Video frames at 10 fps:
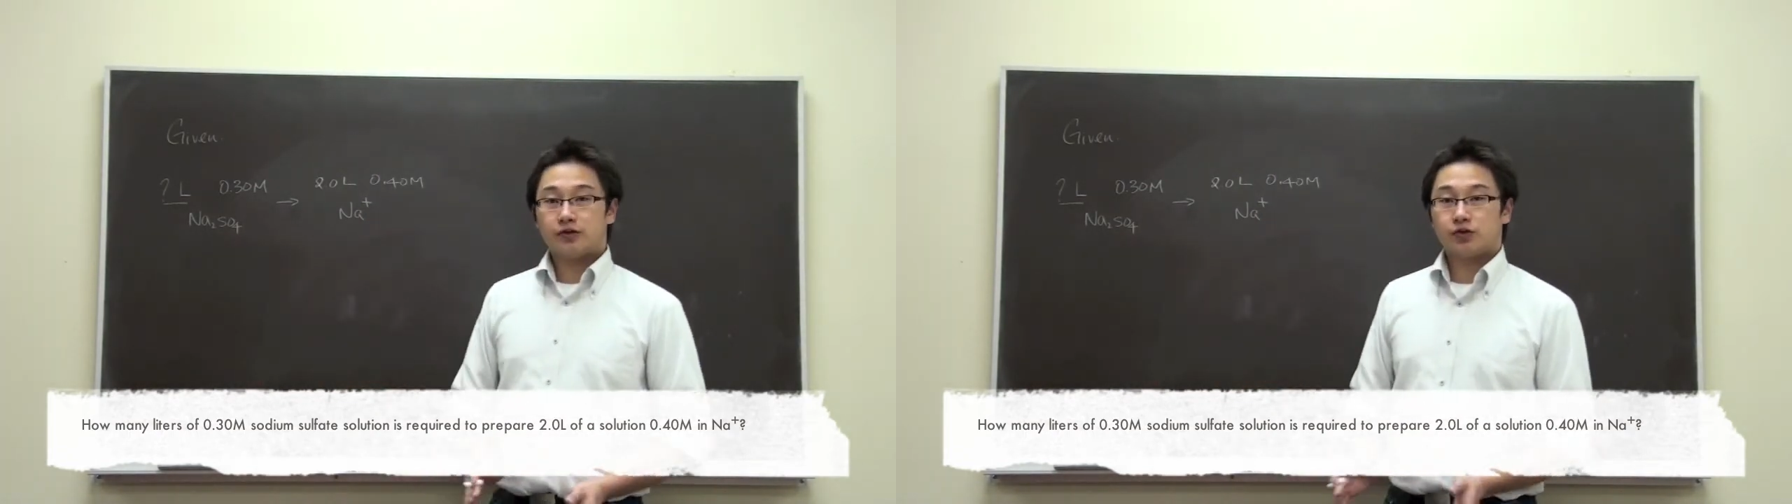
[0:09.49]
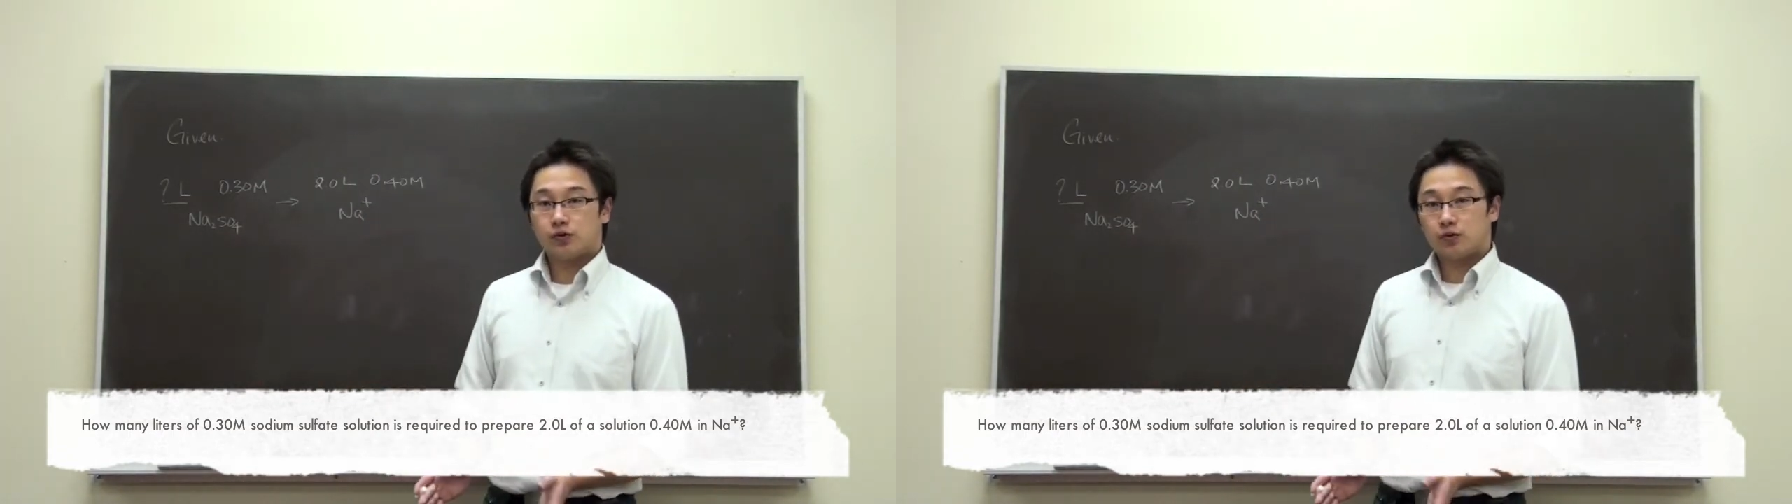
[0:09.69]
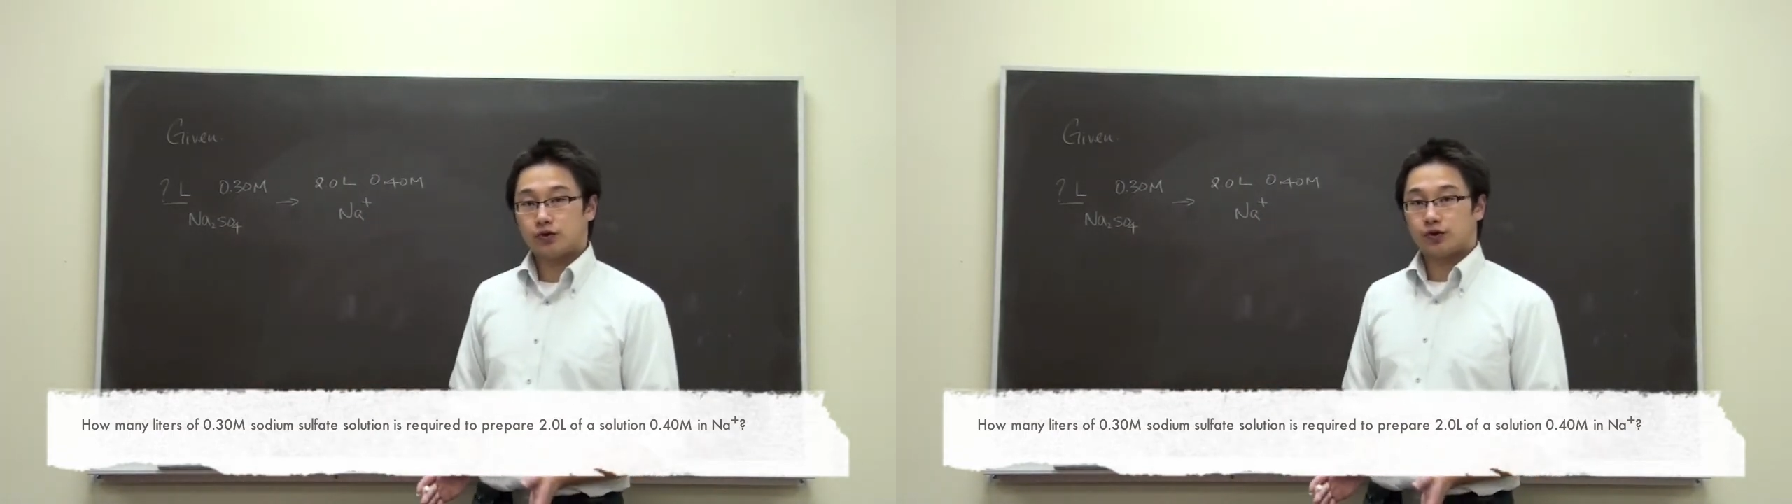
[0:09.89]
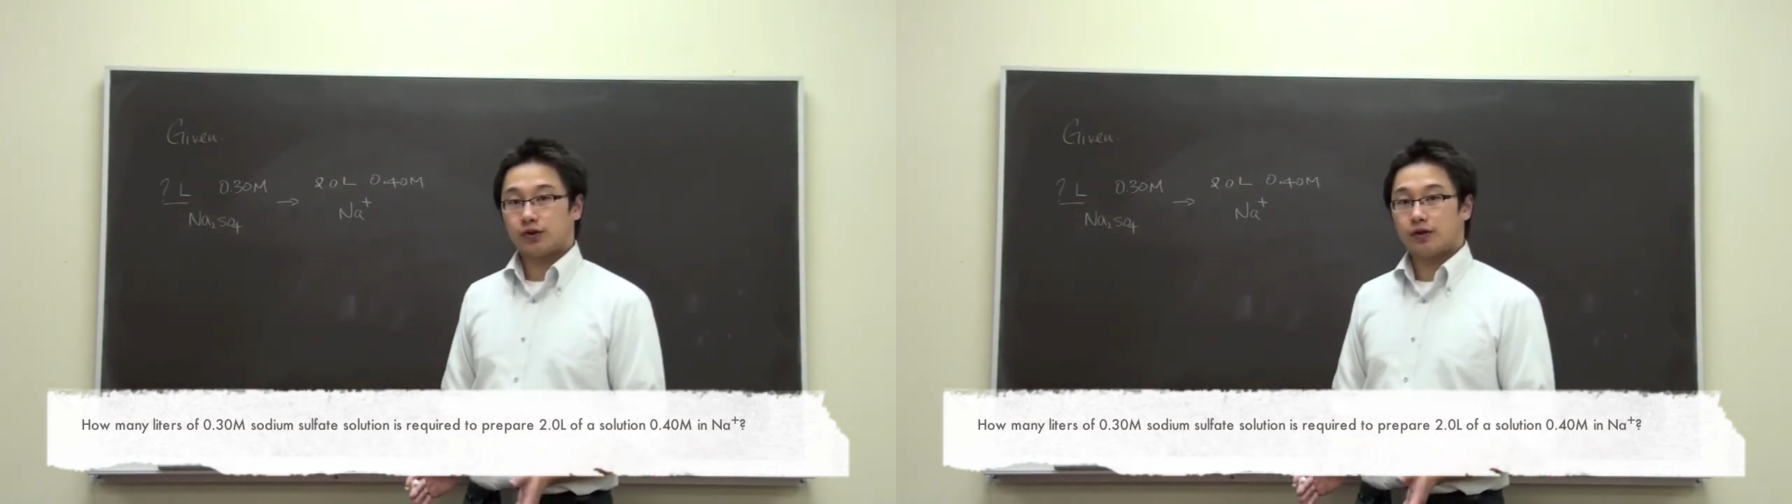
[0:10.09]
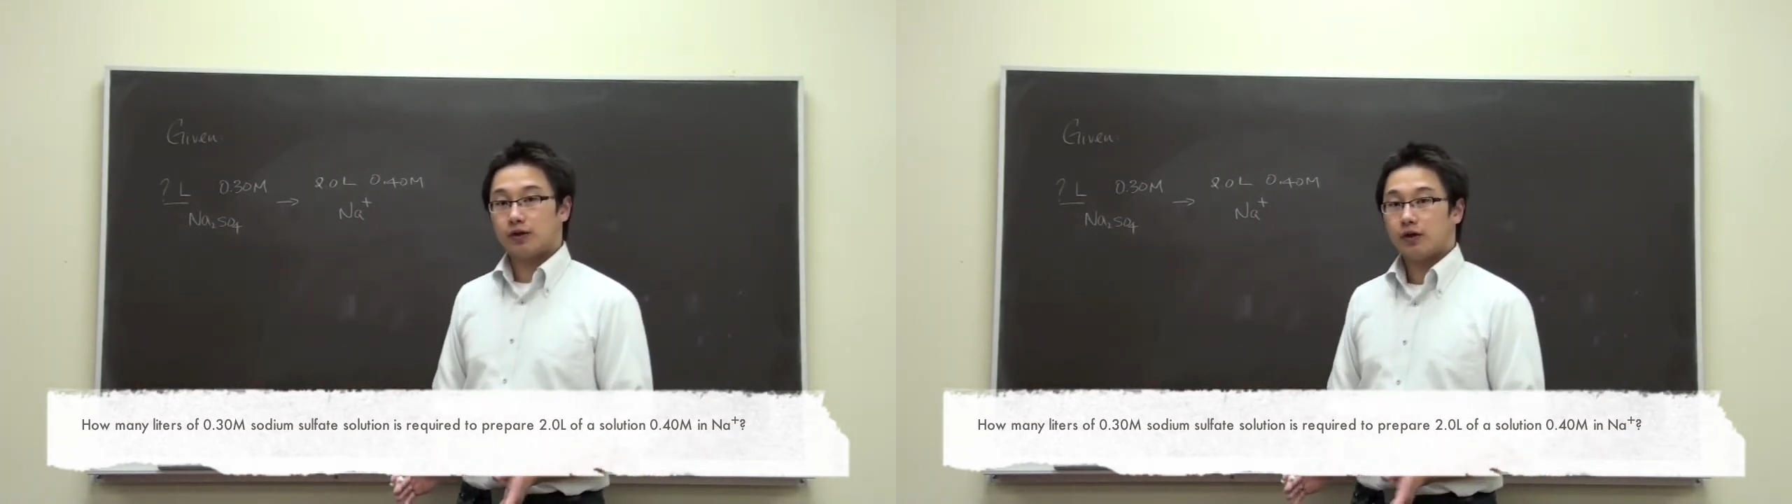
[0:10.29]

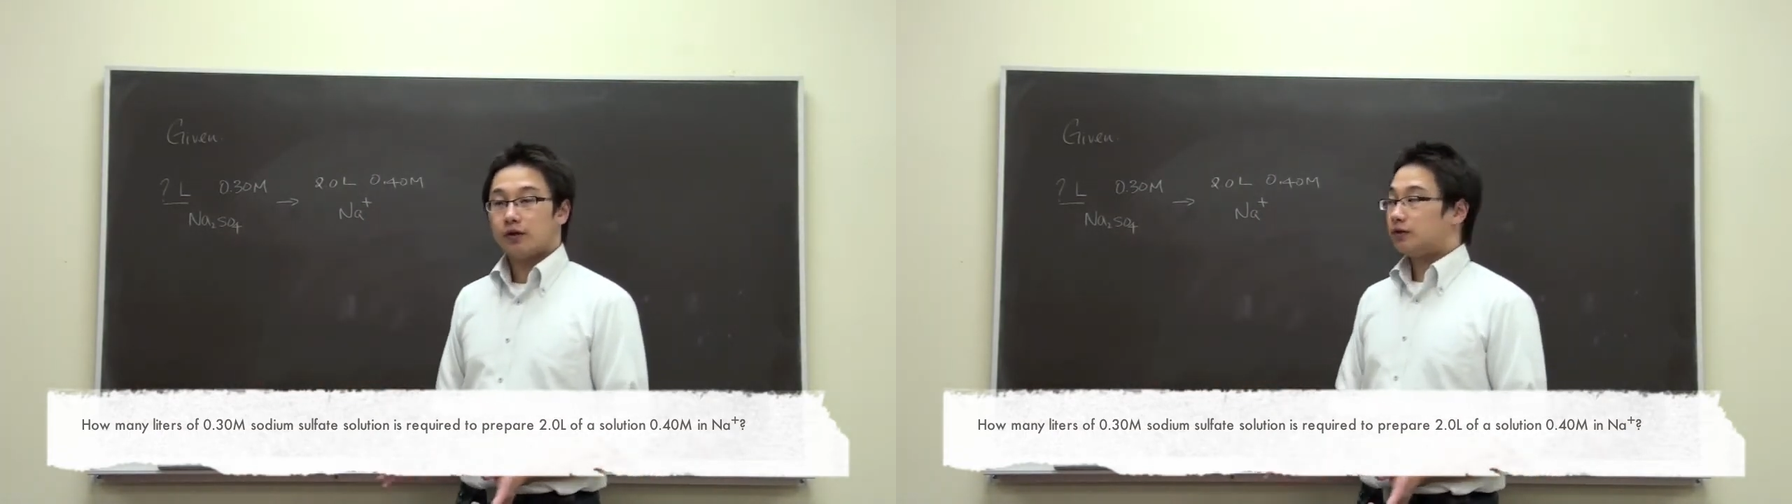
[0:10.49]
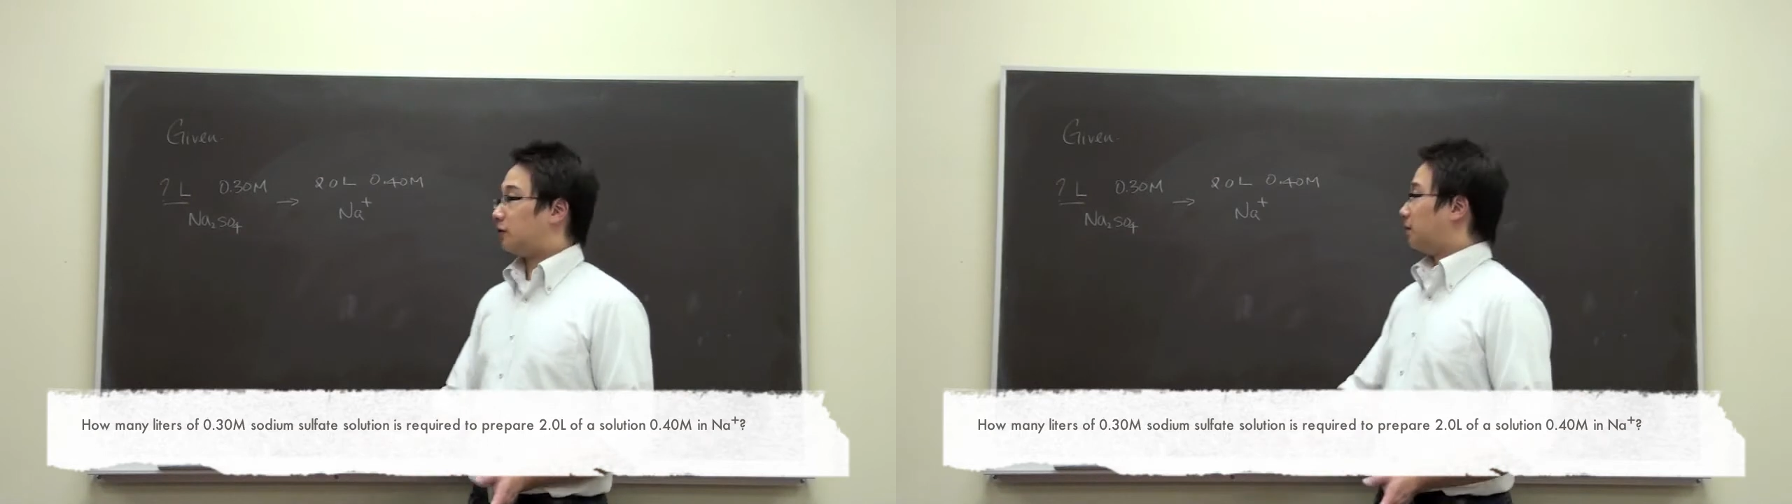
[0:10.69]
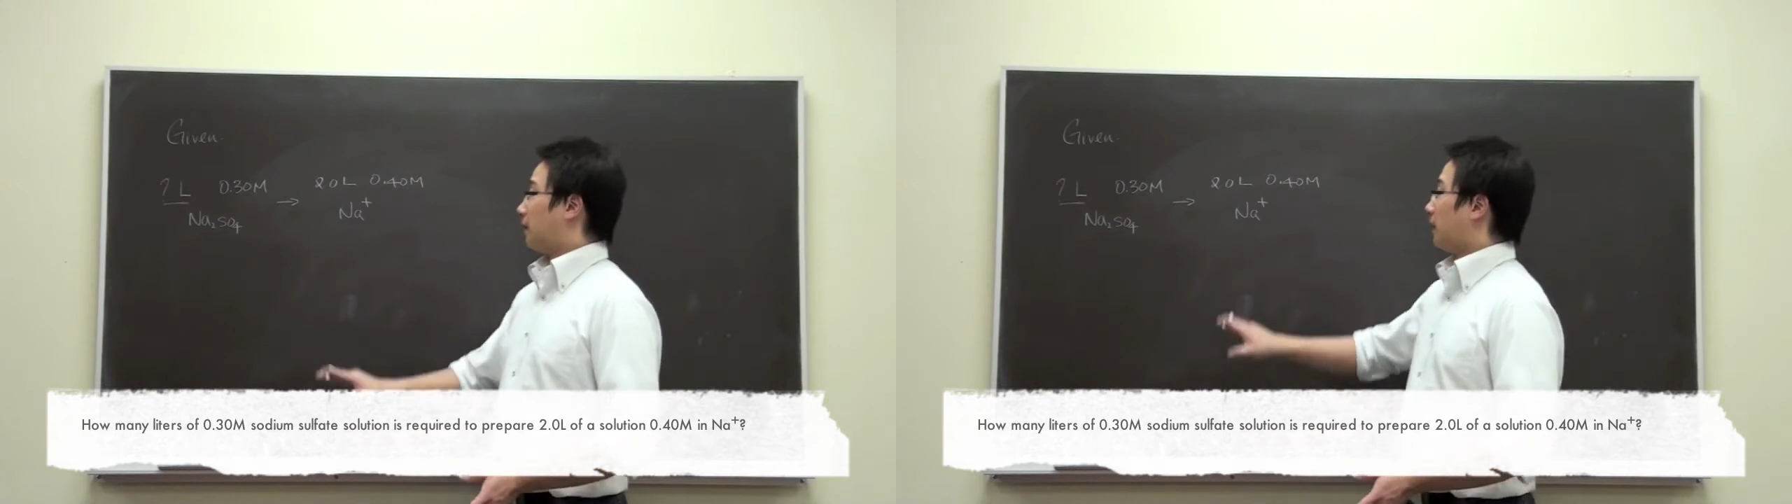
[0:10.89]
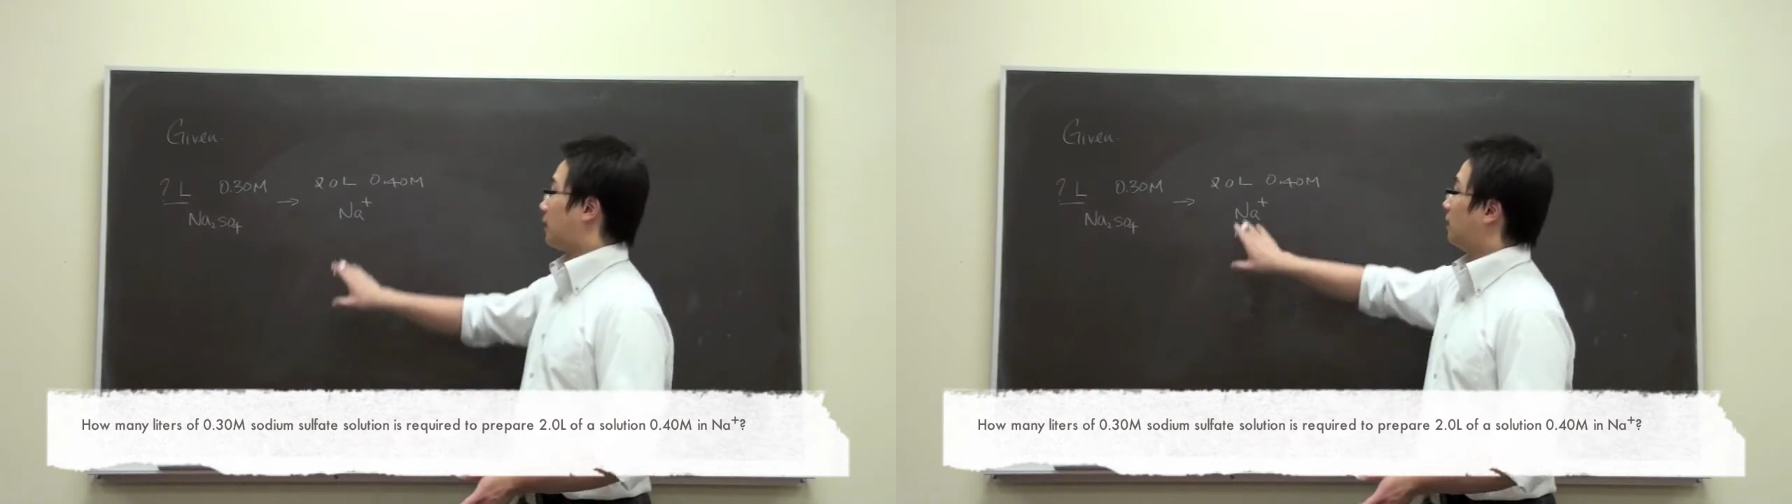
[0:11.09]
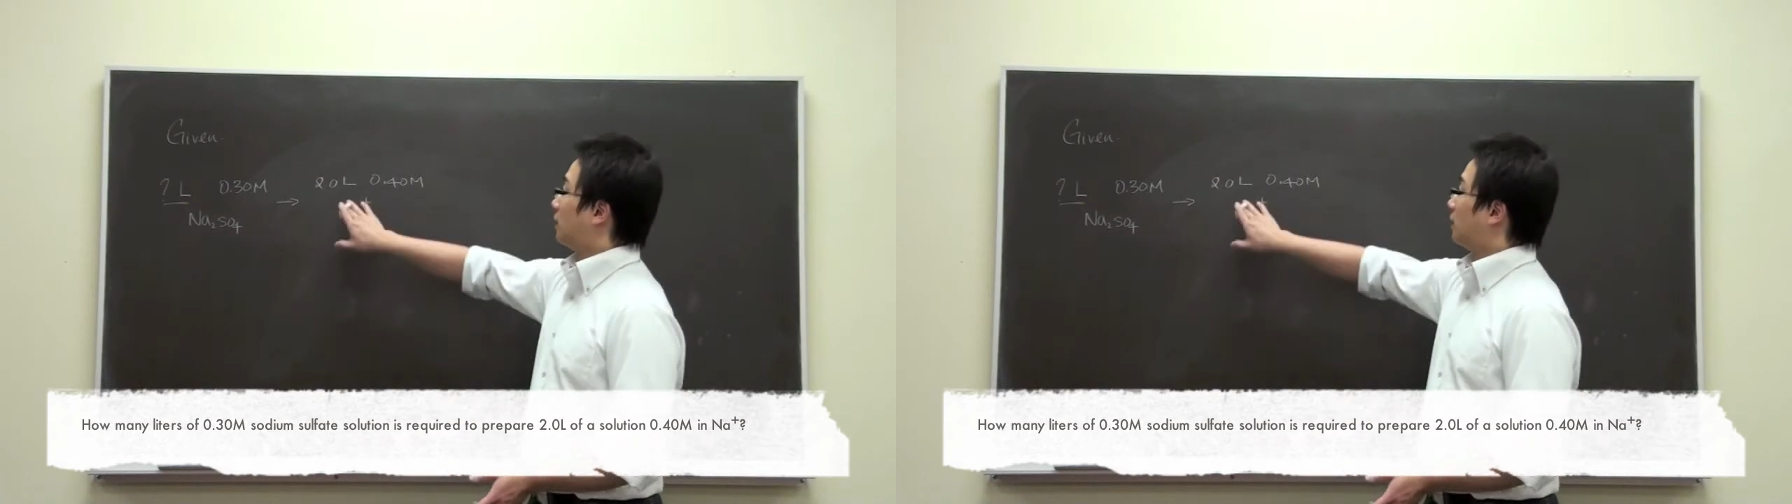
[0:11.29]
solution to make